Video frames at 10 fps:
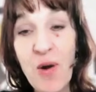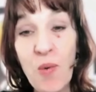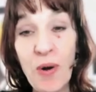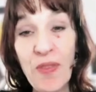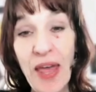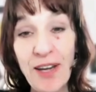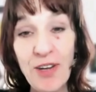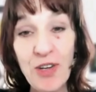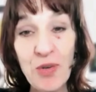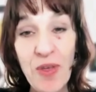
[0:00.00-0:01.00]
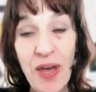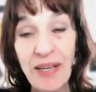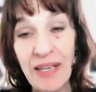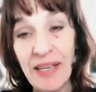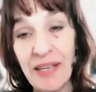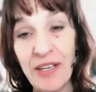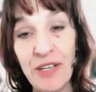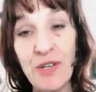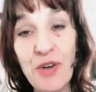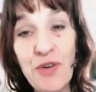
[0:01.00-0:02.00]
what they knew they
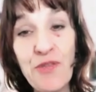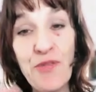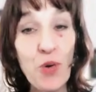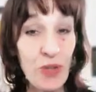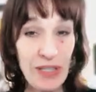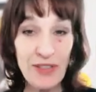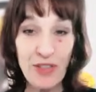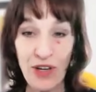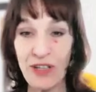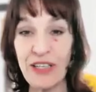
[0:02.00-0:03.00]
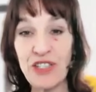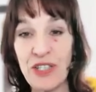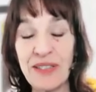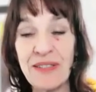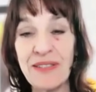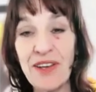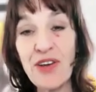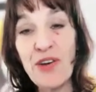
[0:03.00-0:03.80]
needed for these conditions,